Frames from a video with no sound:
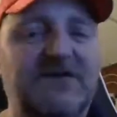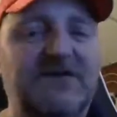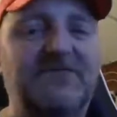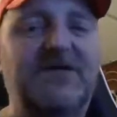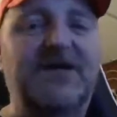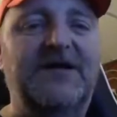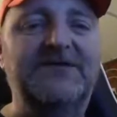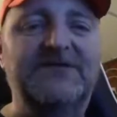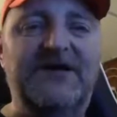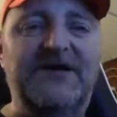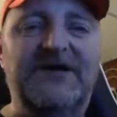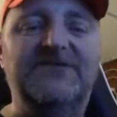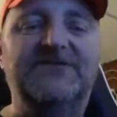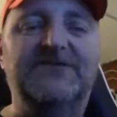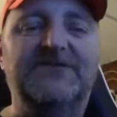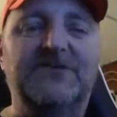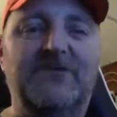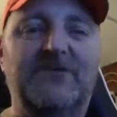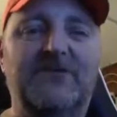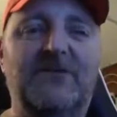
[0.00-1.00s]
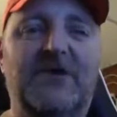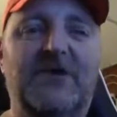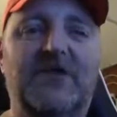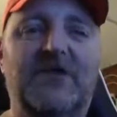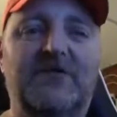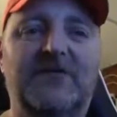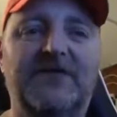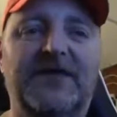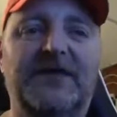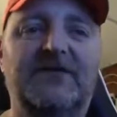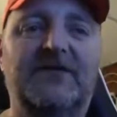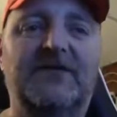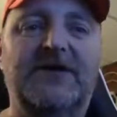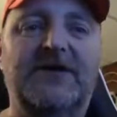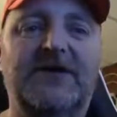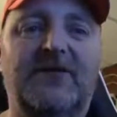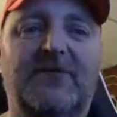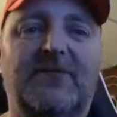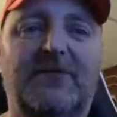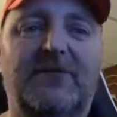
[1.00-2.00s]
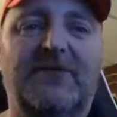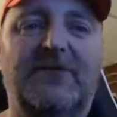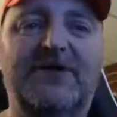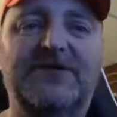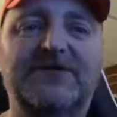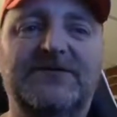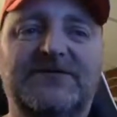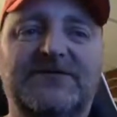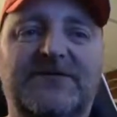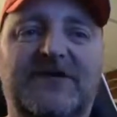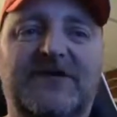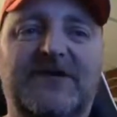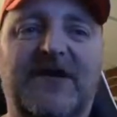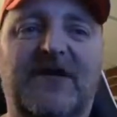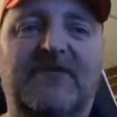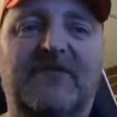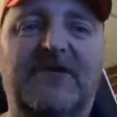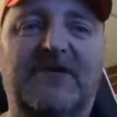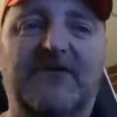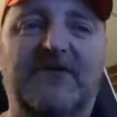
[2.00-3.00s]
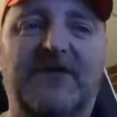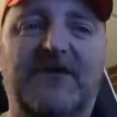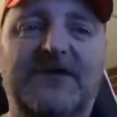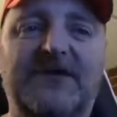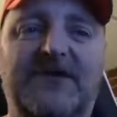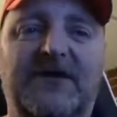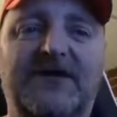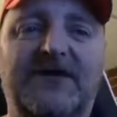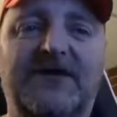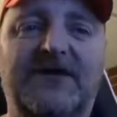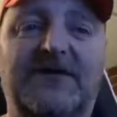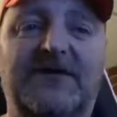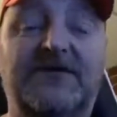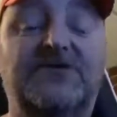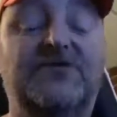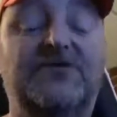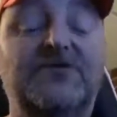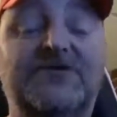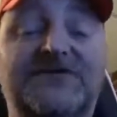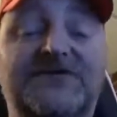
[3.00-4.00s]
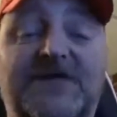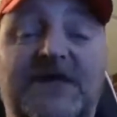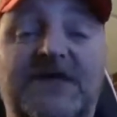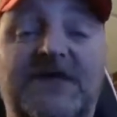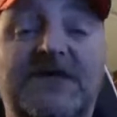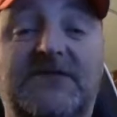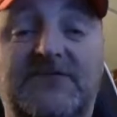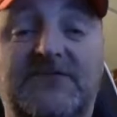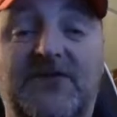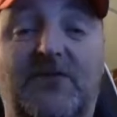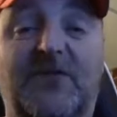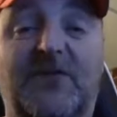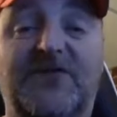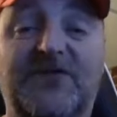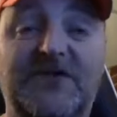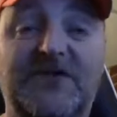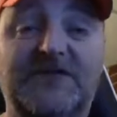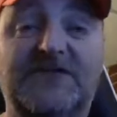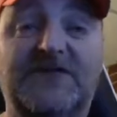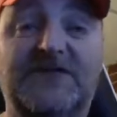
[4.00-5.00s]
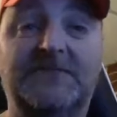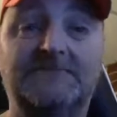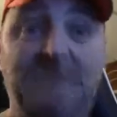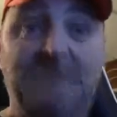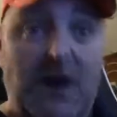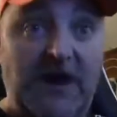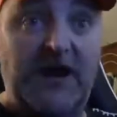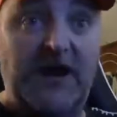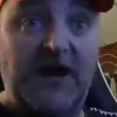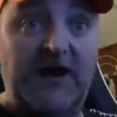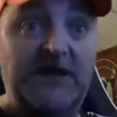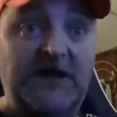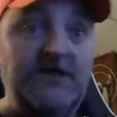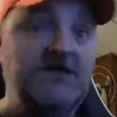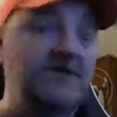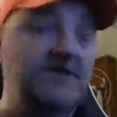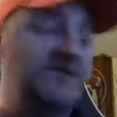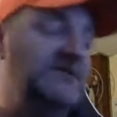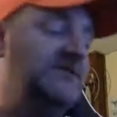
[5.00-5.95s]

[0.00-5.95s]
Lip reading: I'm glad you guys are doing well over that way. I hope everybody's having a great night on a Tuesday, even though my thing said Monday.